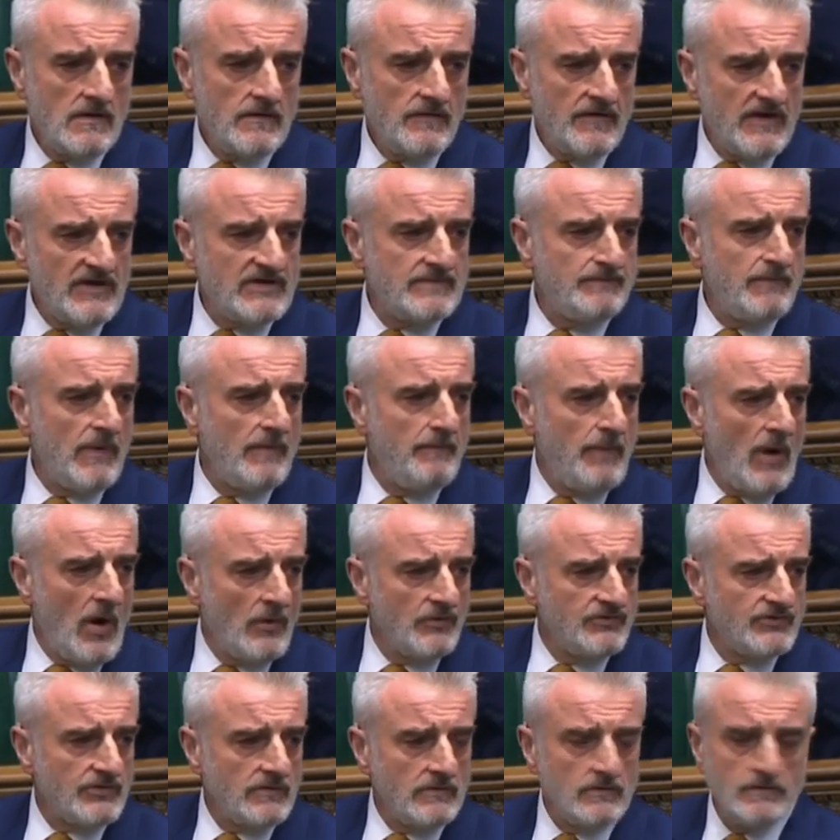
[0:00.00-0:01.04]
This
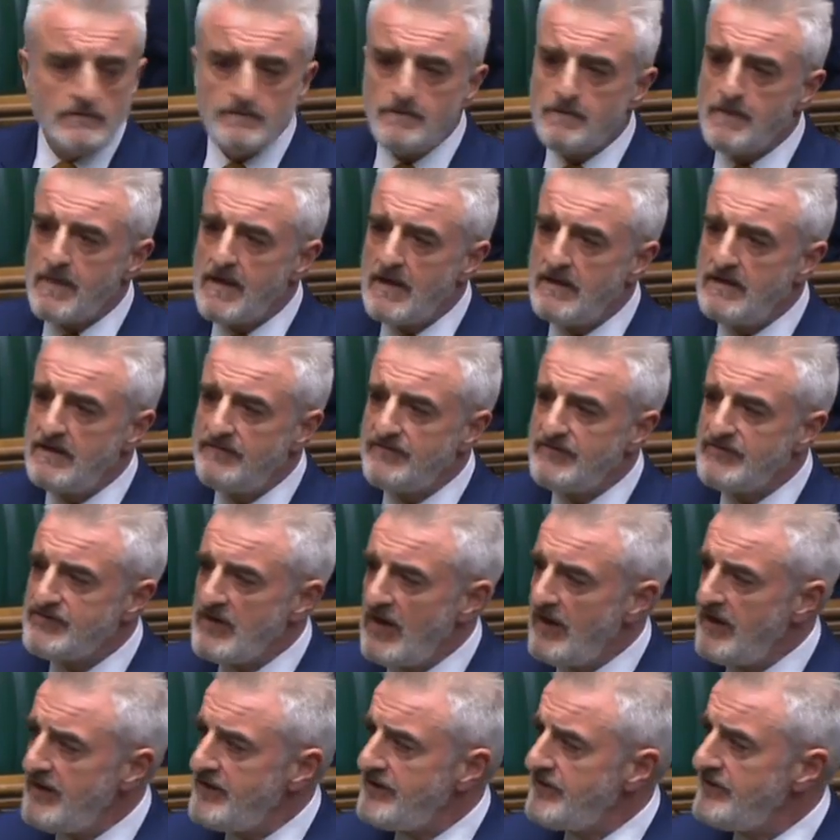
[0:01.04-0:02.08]
proposal and the
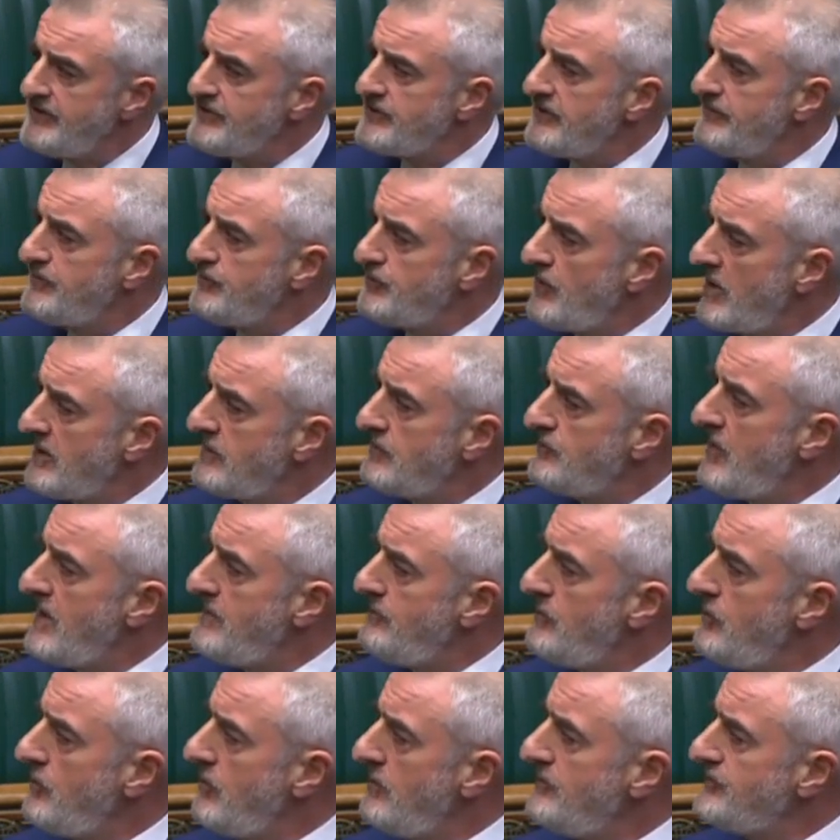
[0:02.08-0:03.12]
facilities of drug
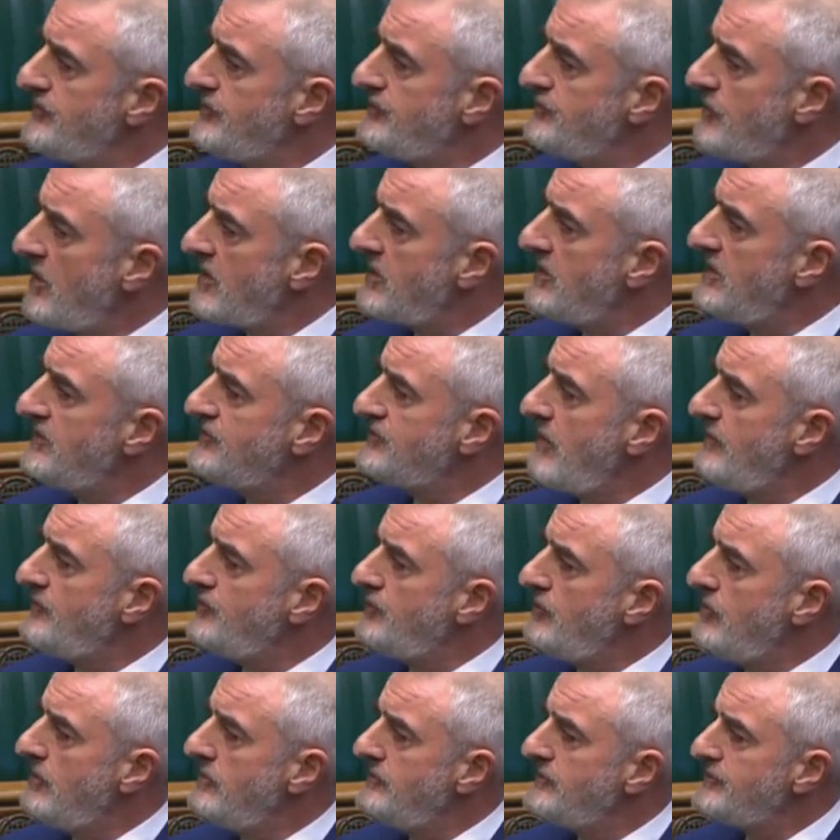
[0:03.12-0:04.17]
treatment rooms and drug
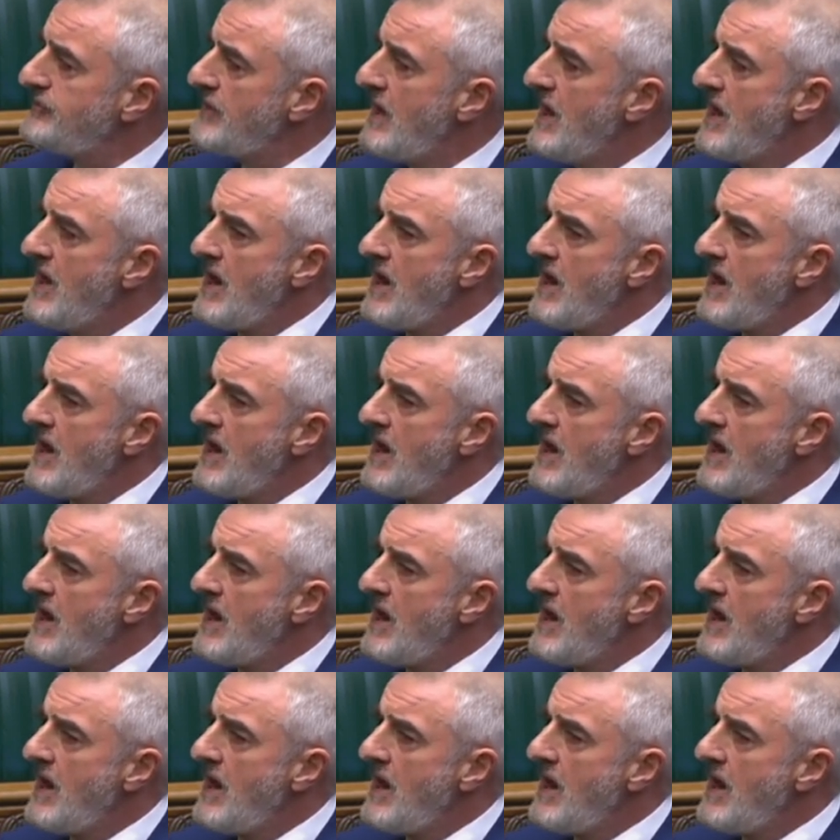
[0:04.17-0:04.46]
consumption rooms